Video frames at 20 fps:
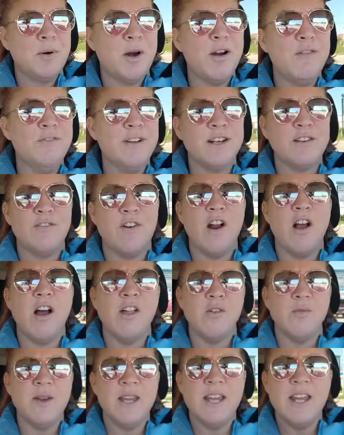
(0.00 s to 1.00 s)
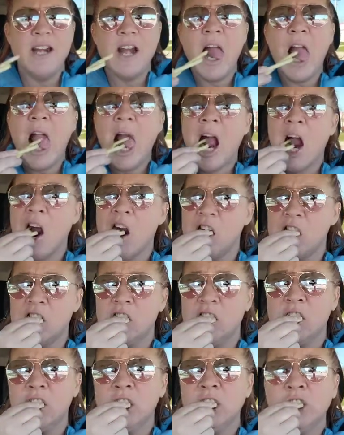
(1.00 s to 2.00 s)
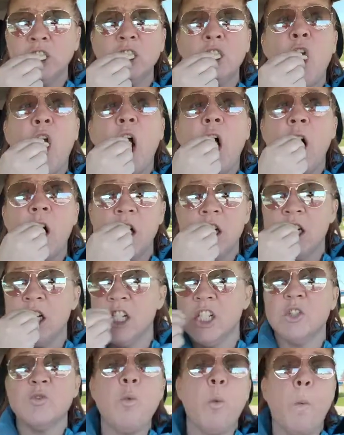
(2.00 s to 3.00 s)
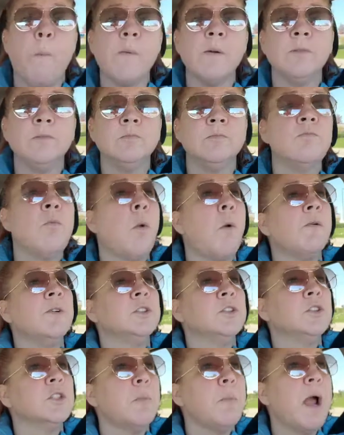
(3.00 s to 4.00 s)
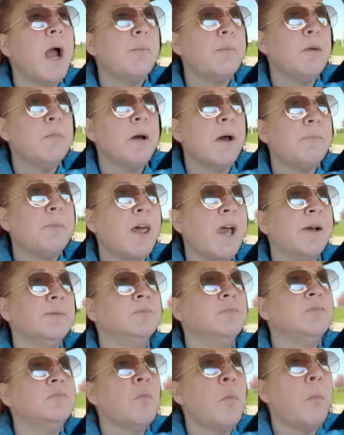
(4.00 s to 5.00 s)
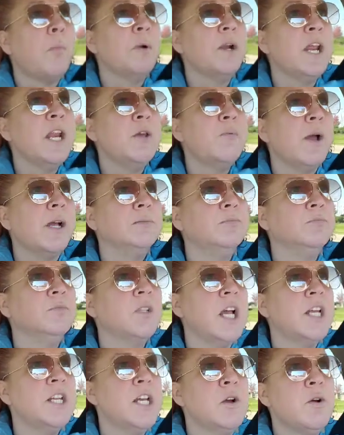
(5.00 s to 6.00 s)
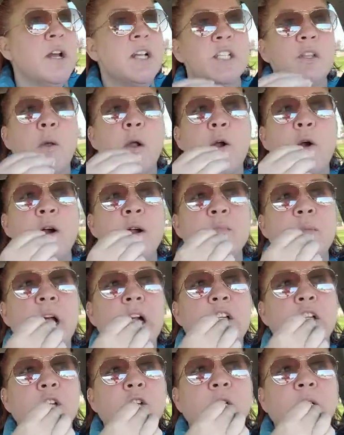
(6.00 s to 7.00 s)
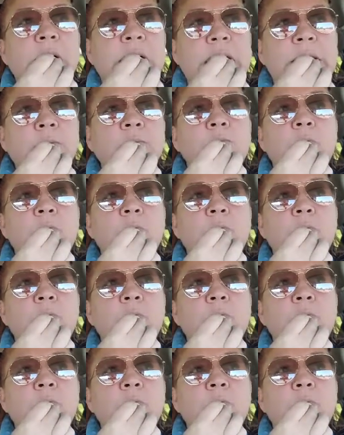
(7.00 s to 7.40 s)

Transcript: perfect for Halloween. Mm -hmm. So I'm happy about that. But anyway, I digress. Going back to uh,